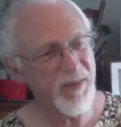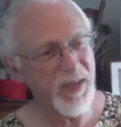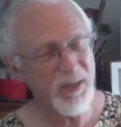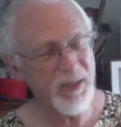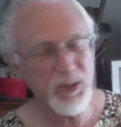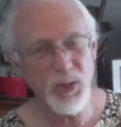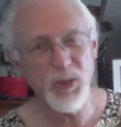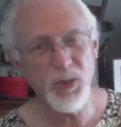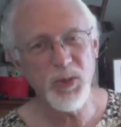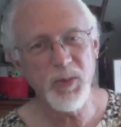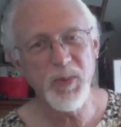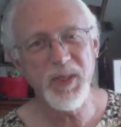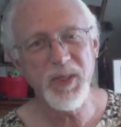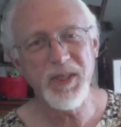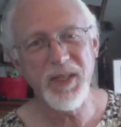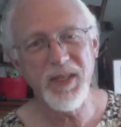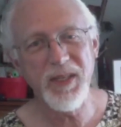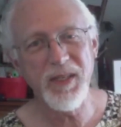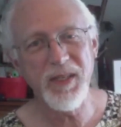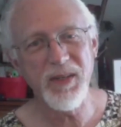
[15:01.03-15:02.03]
too, but
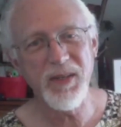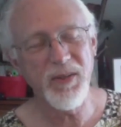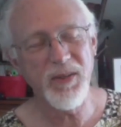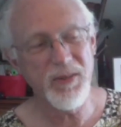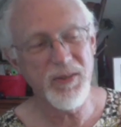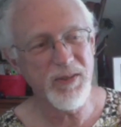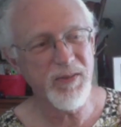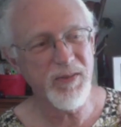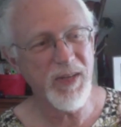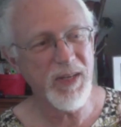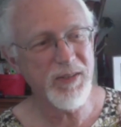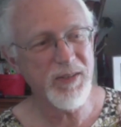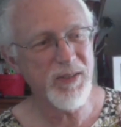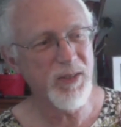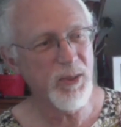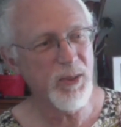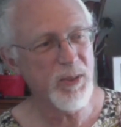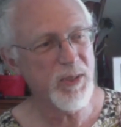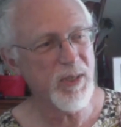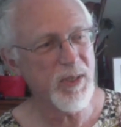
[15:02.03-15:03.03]
they get all those fast
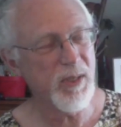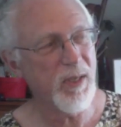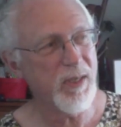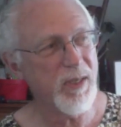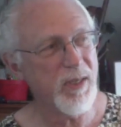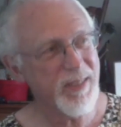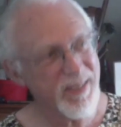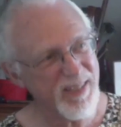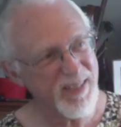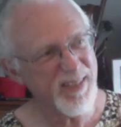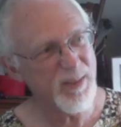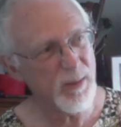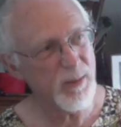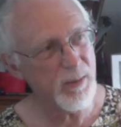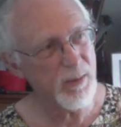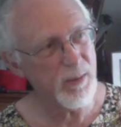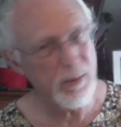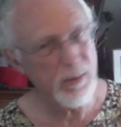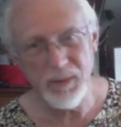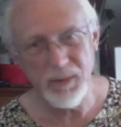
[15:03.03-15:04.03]
notes a lot easier
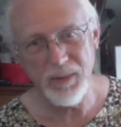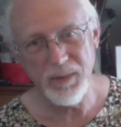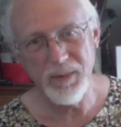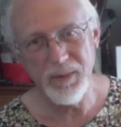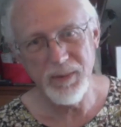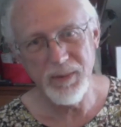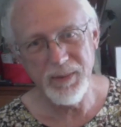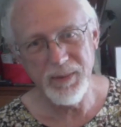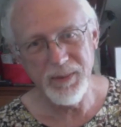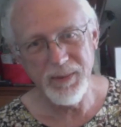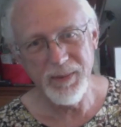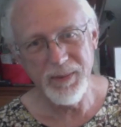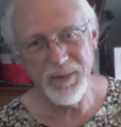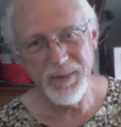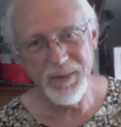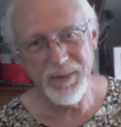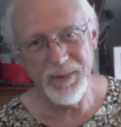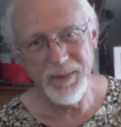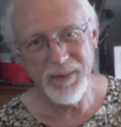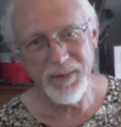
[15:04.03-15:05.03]

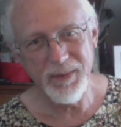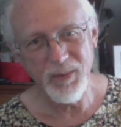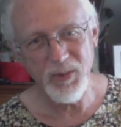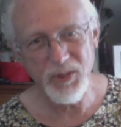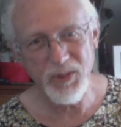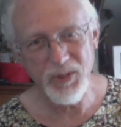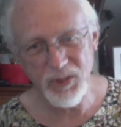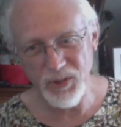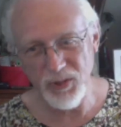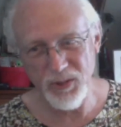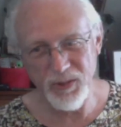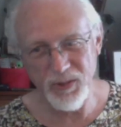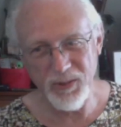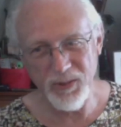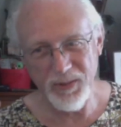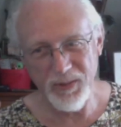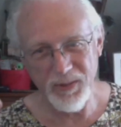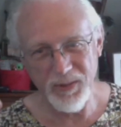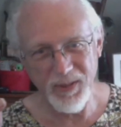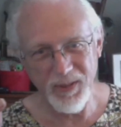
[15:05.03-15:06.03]
with just
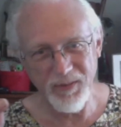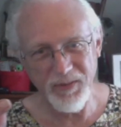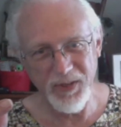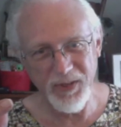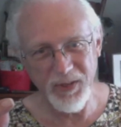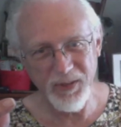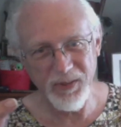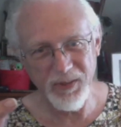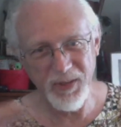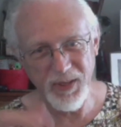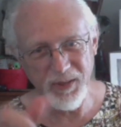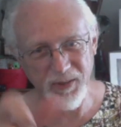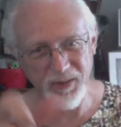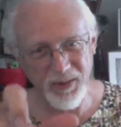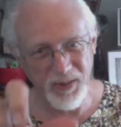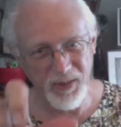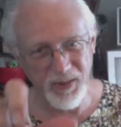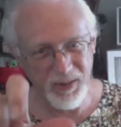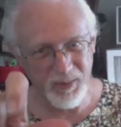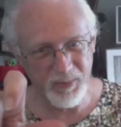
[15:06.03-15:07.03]
a finger and a
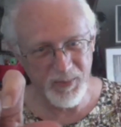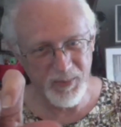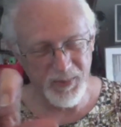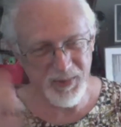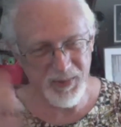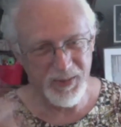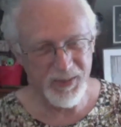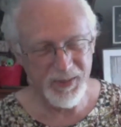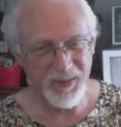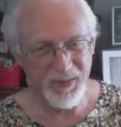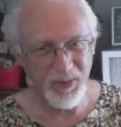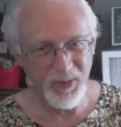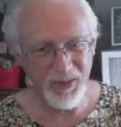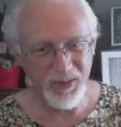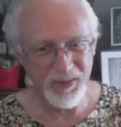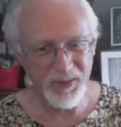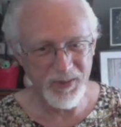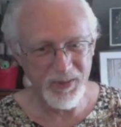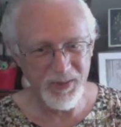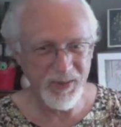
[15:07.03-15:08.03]
thumb, where
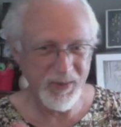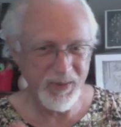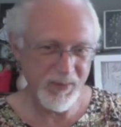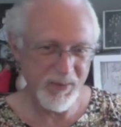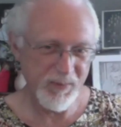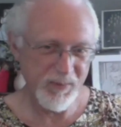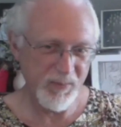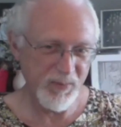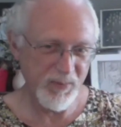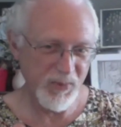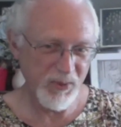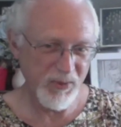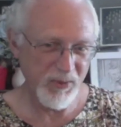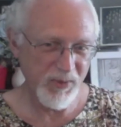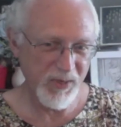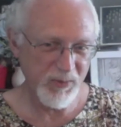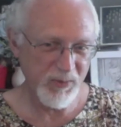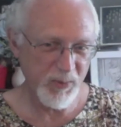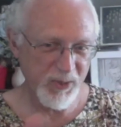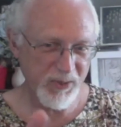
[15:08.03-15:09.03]
mm-hmm.
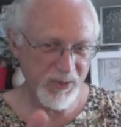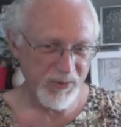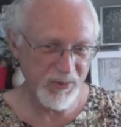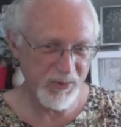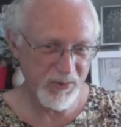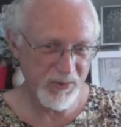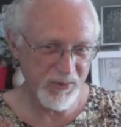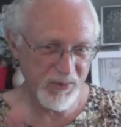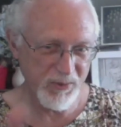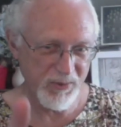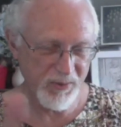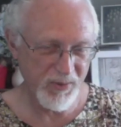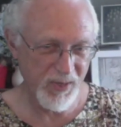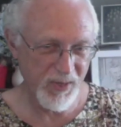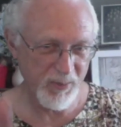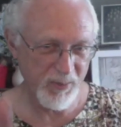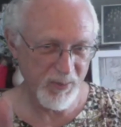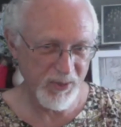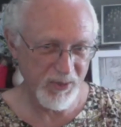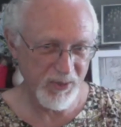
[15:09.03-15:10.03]
bluegrass players use
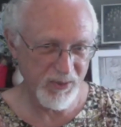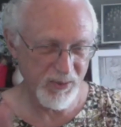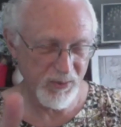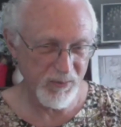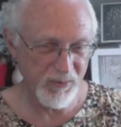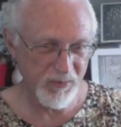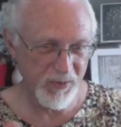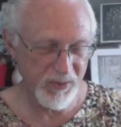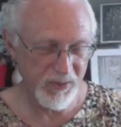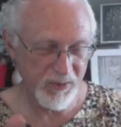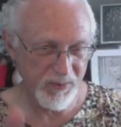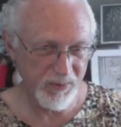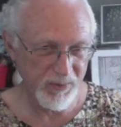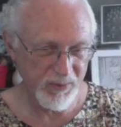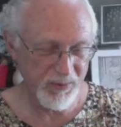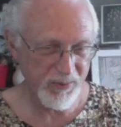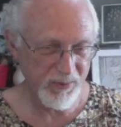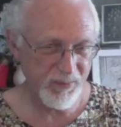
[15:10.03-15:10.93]
thumb and two fingers